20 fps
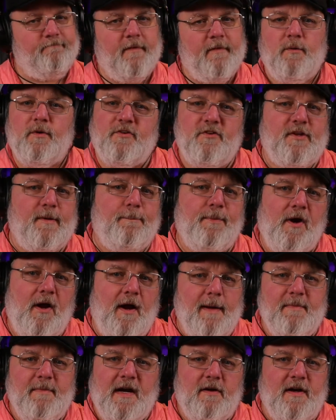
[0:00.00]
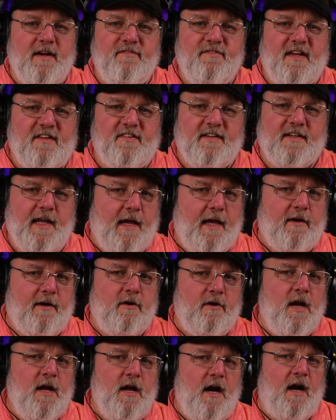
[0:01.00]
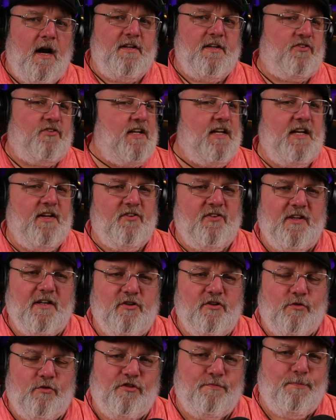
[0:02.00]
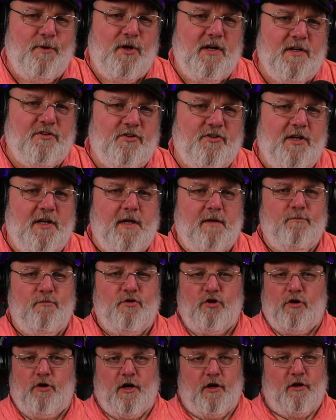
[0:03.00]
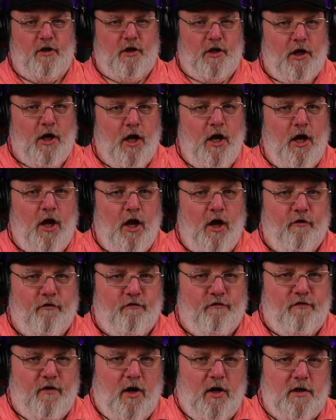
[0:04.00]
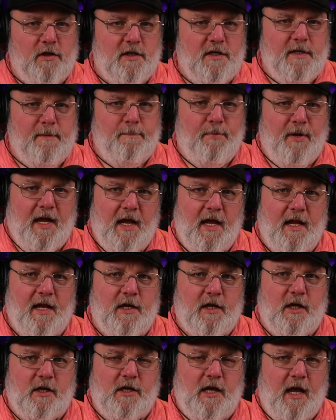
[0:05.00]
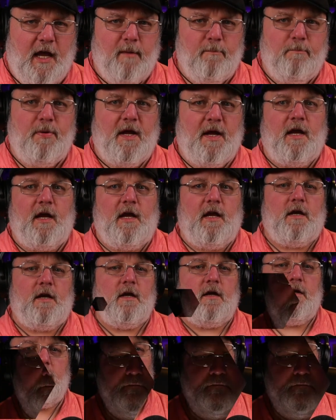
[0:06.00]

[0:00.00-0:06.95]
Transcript: was the primary investigator on the CDC's response team during the Evoli panic campaign.